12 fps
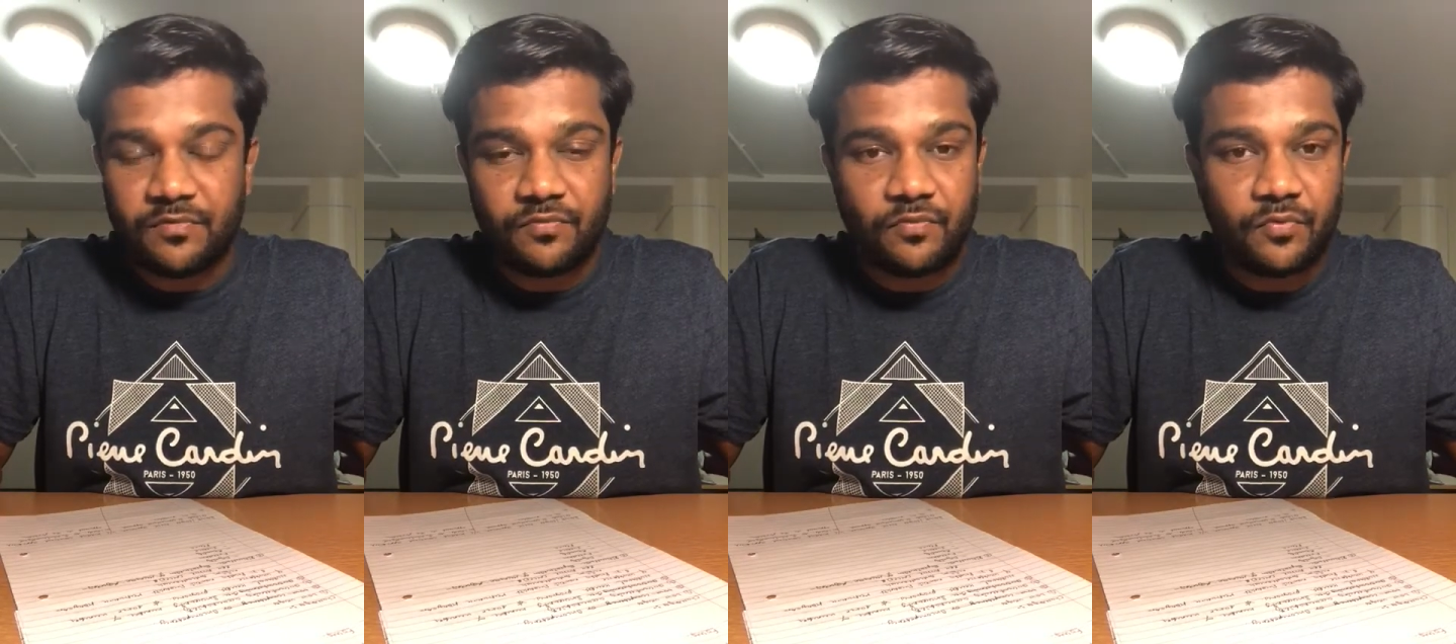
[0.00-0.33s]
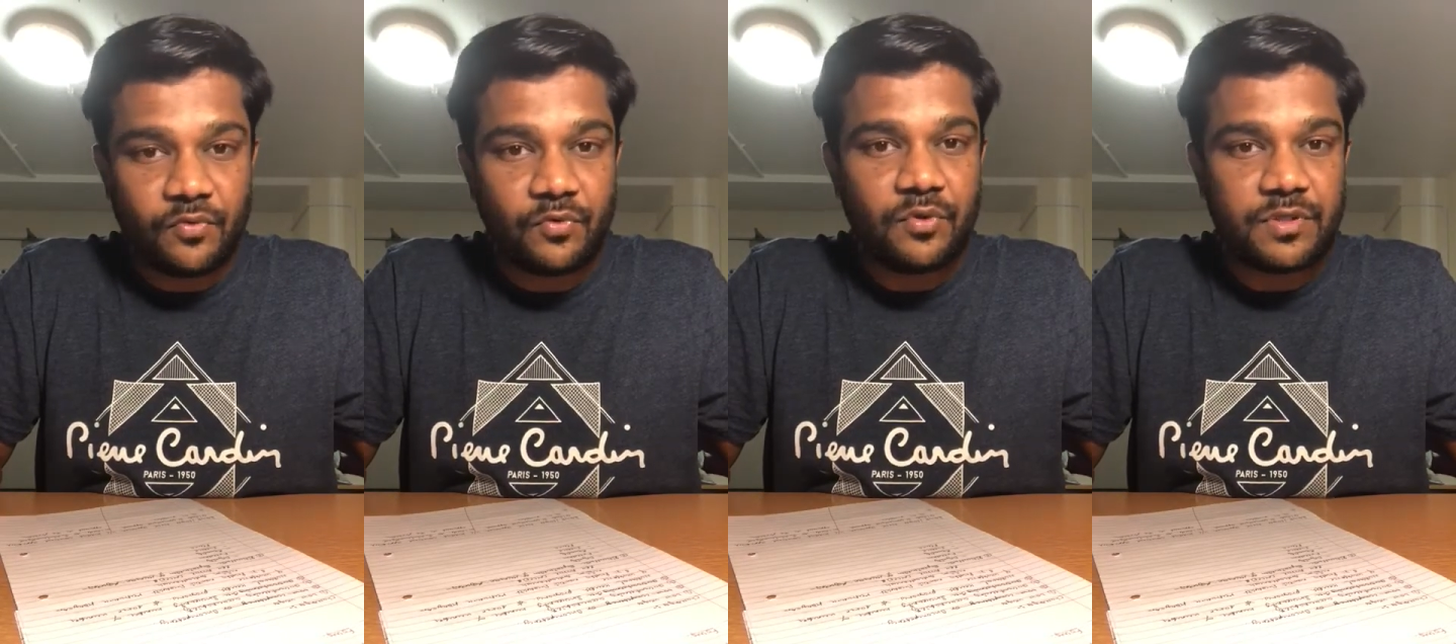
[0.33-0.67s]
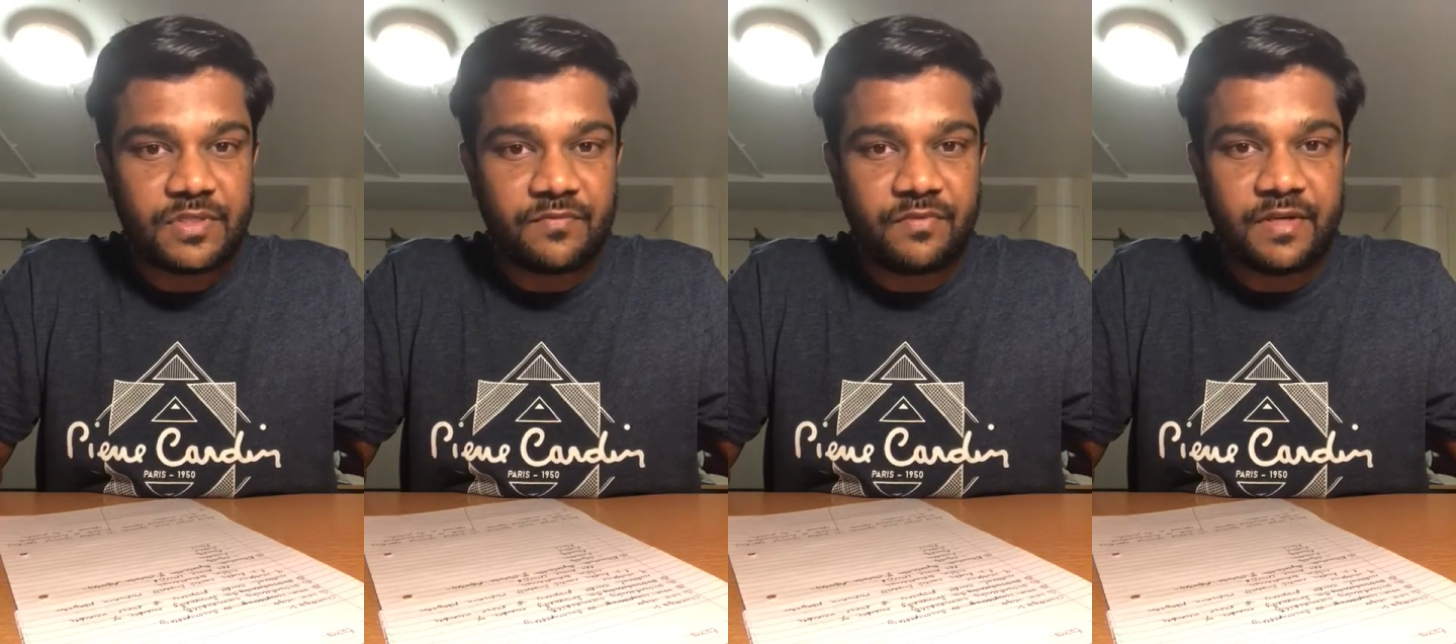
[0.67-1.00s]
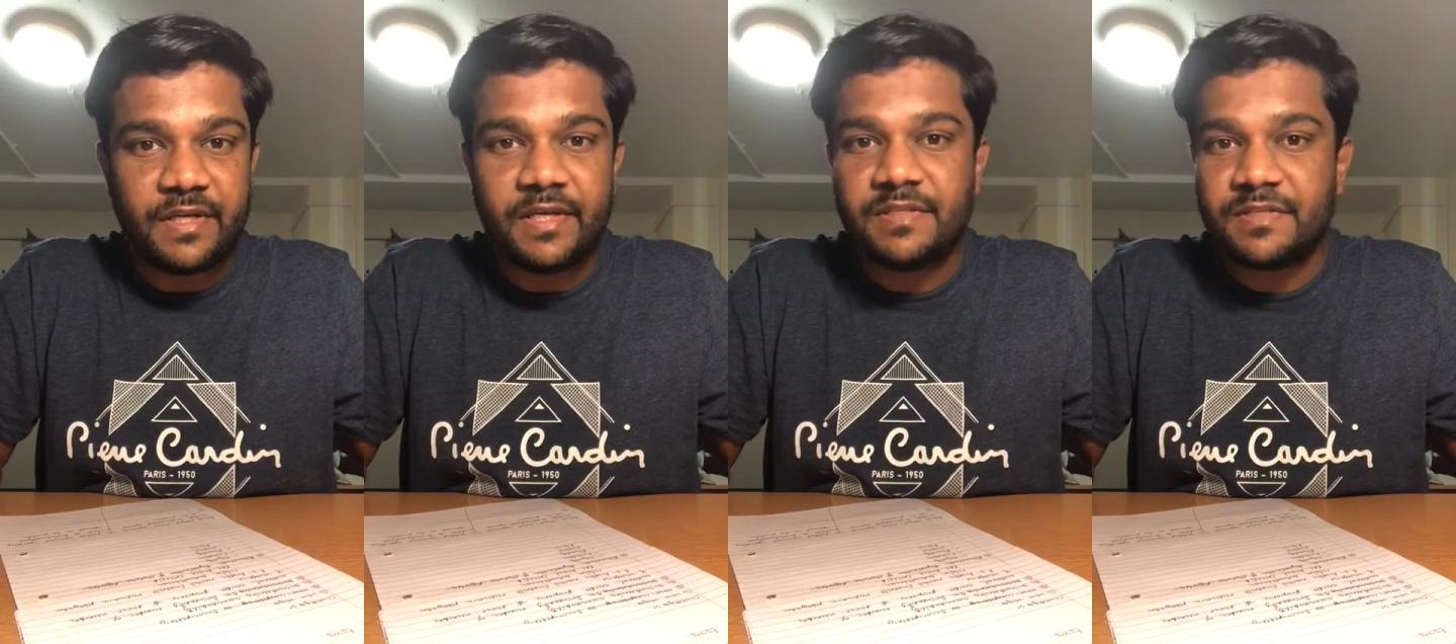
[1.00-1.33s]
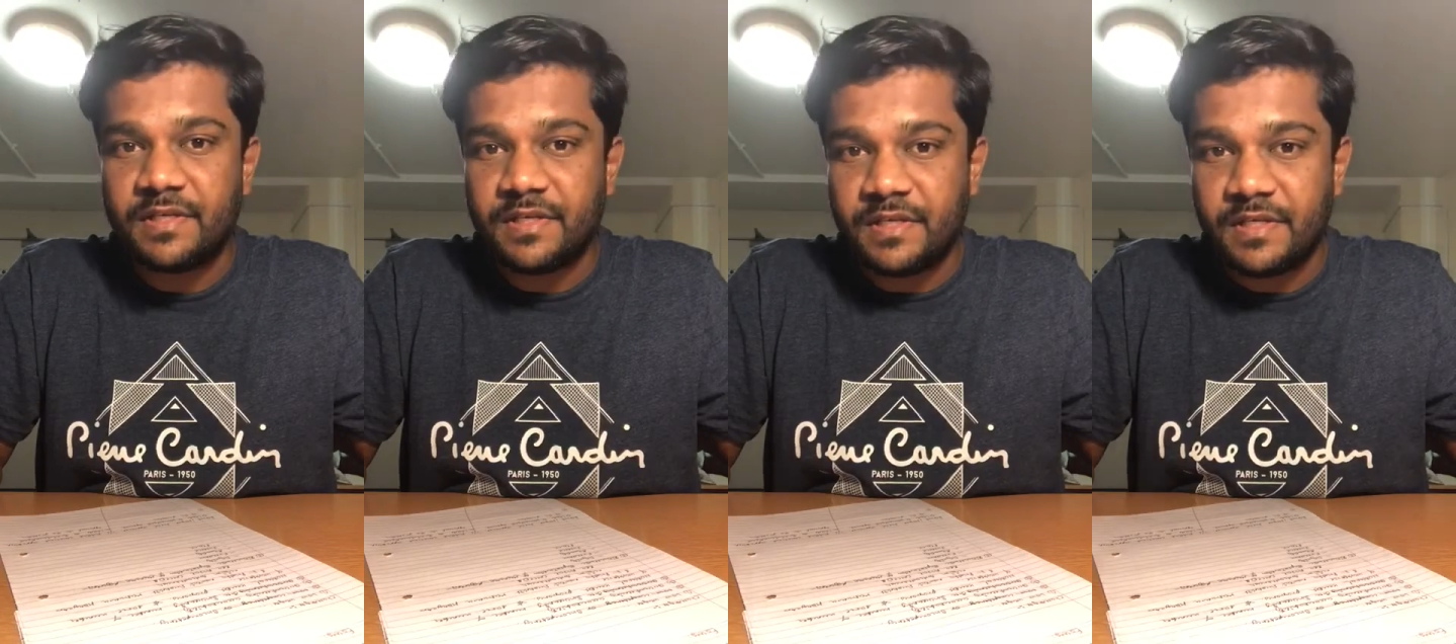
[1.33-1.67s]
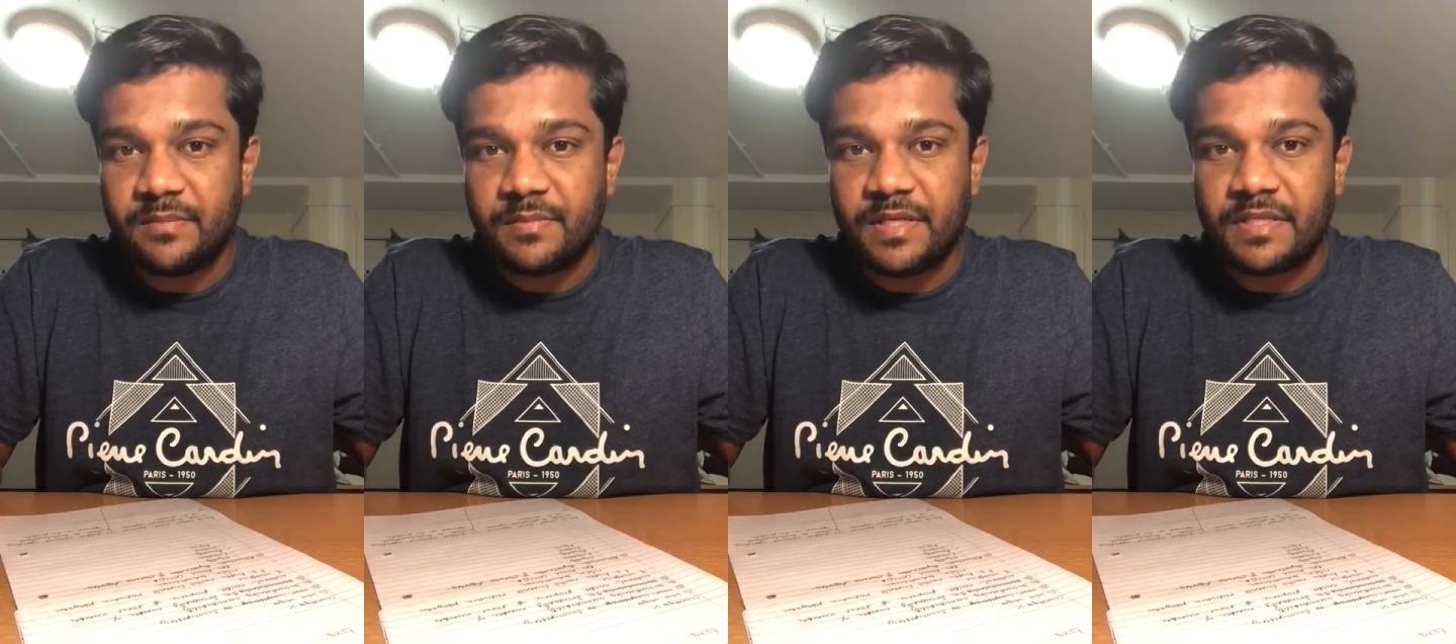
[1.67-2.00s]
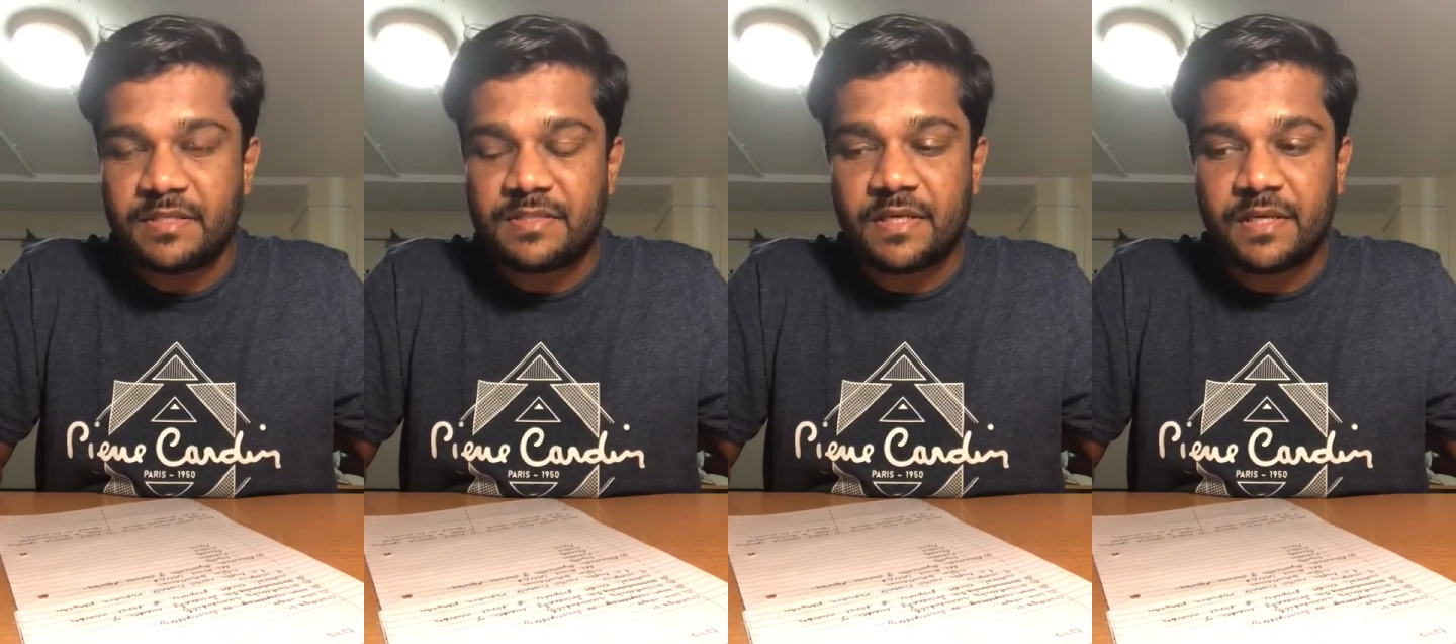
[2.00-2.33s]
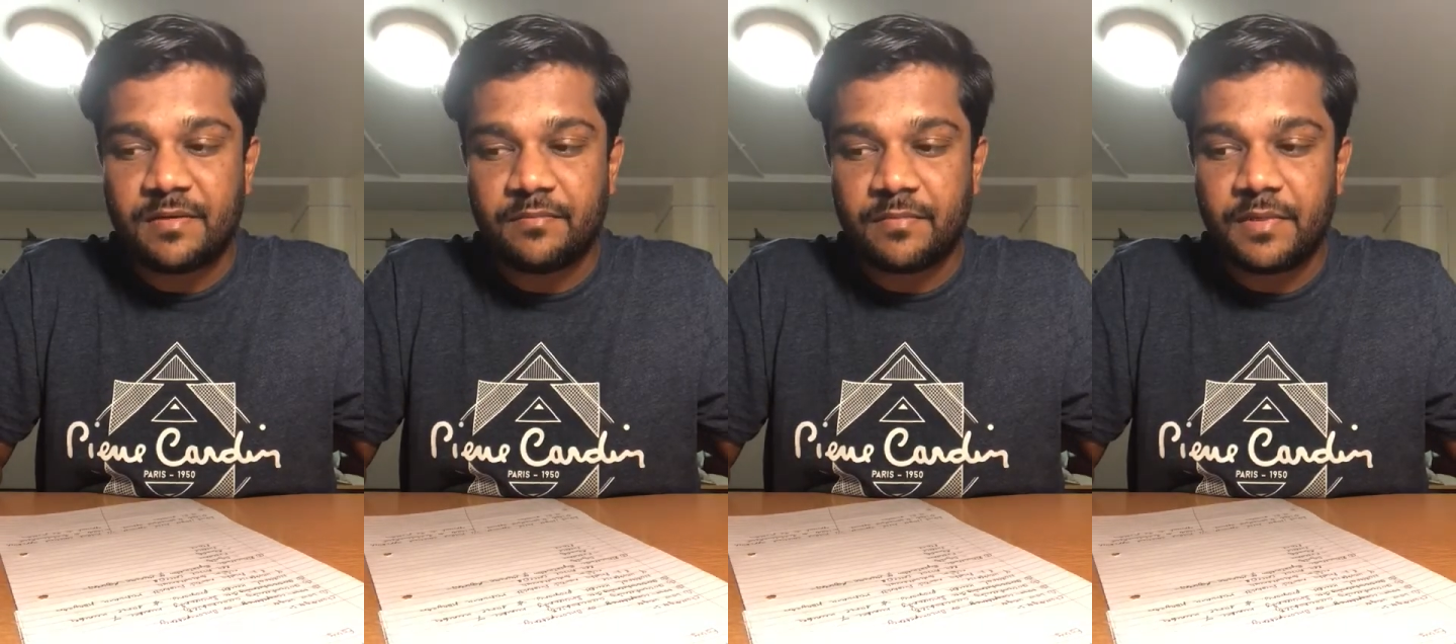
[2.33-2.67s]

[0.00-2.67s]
phone calls every day, send emails, and